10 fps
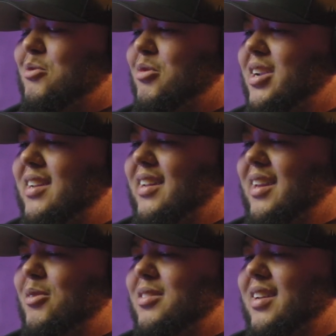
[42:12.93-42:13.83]

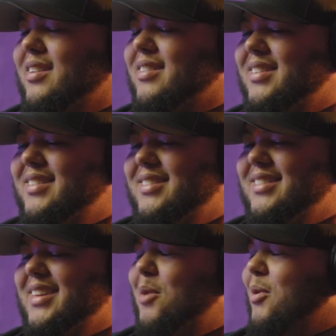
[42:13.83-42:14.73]
reading, I was, like,
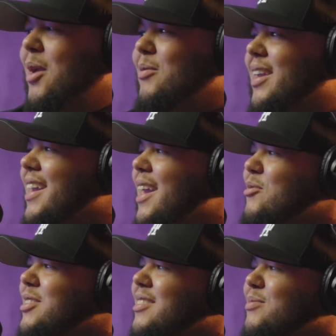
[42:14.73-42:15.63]
Abraham, that
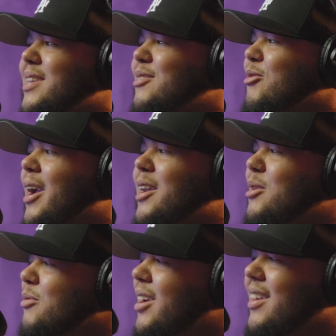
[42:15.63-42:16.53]
can't just be
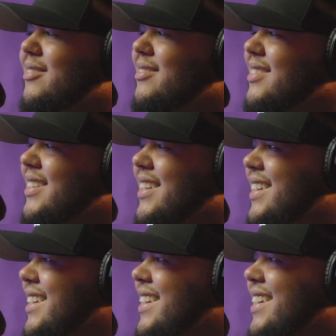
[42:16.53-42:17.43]
random, right?
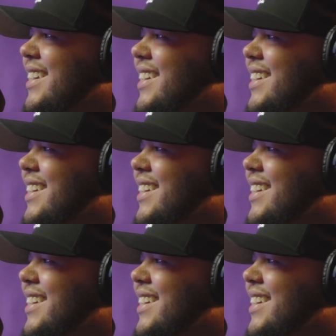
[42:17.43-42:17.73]
Mm.